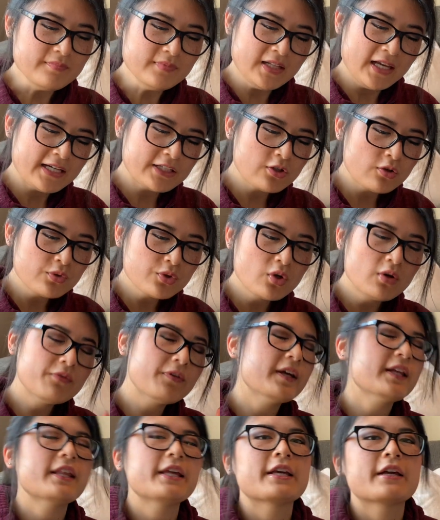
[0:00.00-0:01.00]
I don't know if
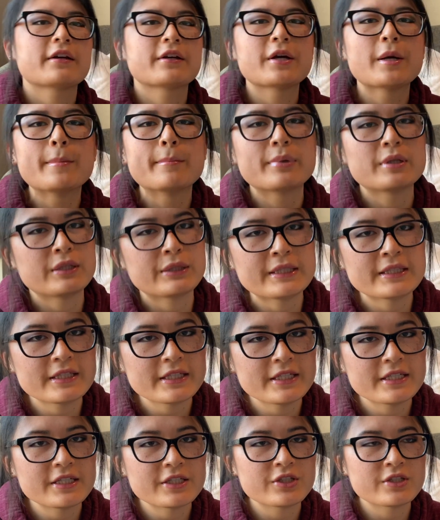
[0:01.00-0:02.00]
I like
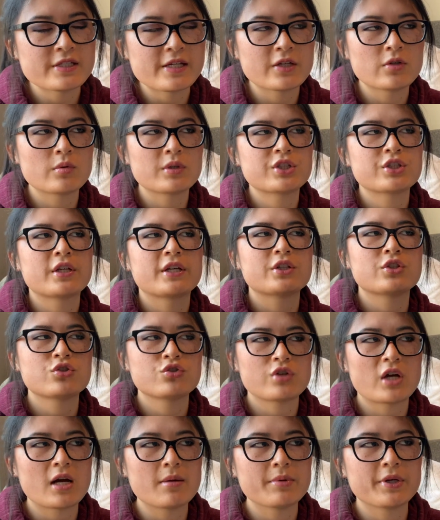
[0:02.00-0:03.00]
completely distinguished like
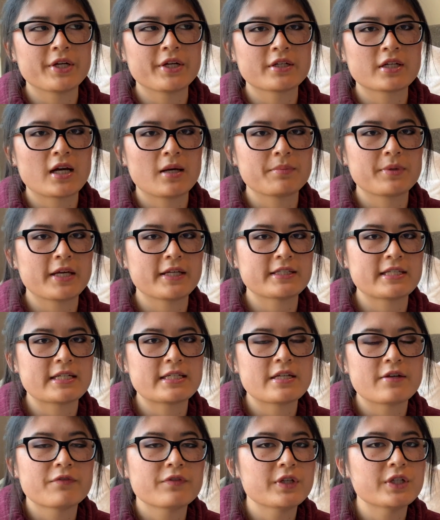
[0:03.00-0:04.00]
strawberry and cupcakes at
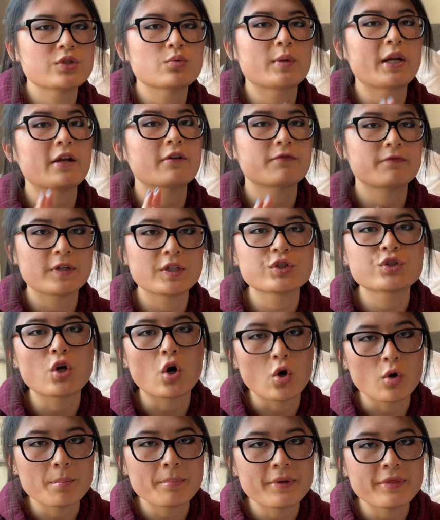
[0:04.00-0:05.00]
Tiffany's. When I first
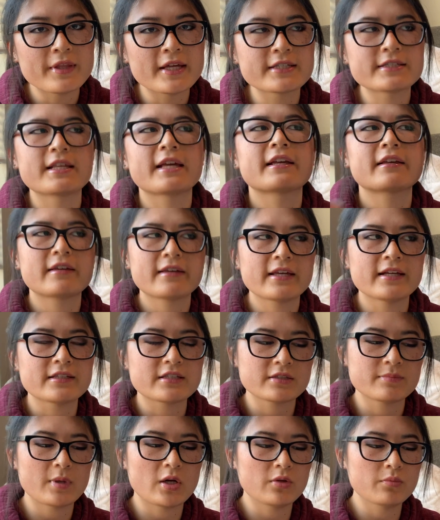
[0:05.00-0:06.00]
opened this, like it
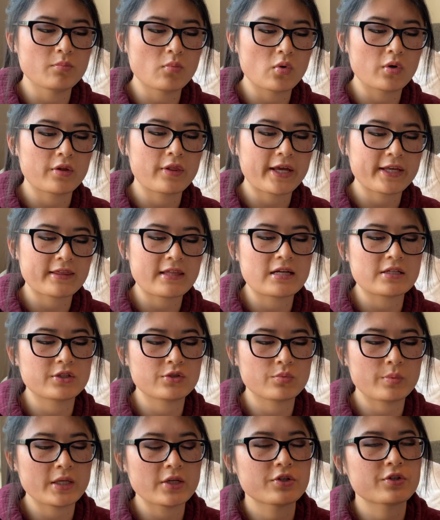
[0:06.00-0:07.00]
smelled more like that
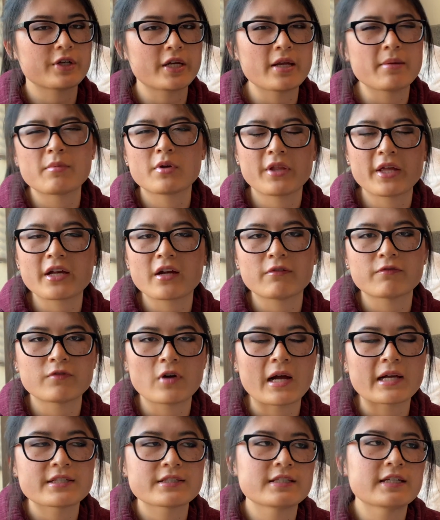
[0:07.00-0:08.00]
sweet cream or like a
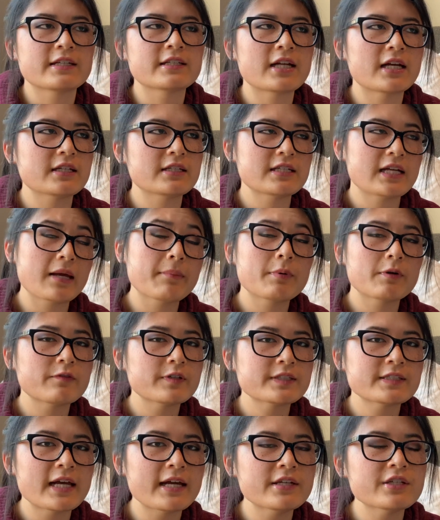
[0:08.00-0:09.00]
frosting type of a
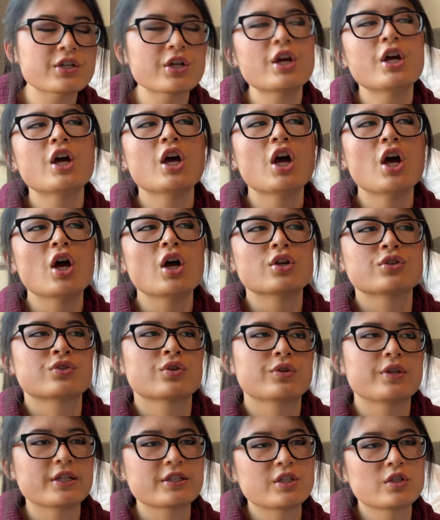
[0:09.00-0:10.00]
scent.
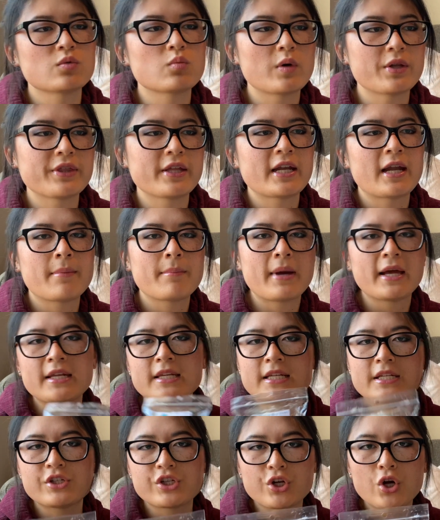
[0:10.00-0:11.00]
So this is one that I might
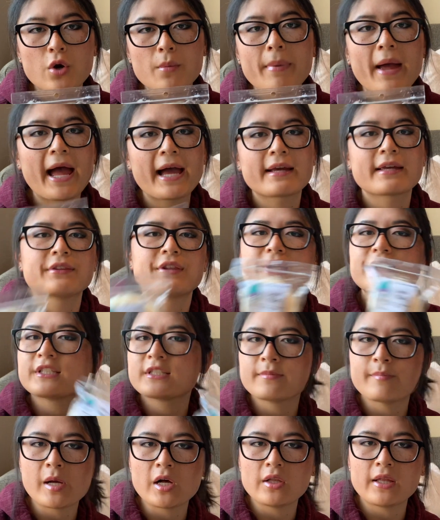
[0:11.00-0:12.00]
need to go back and like
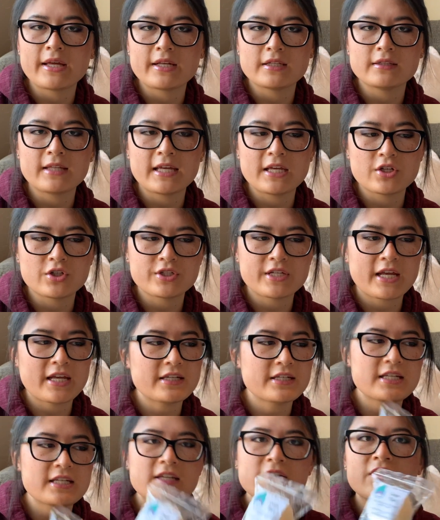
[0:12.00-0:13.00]
smell at a later
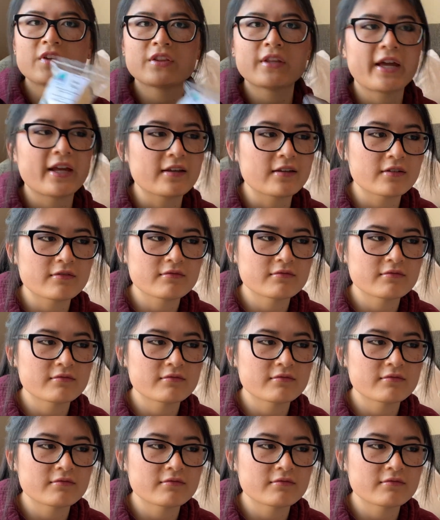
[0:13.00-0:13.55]
date, even like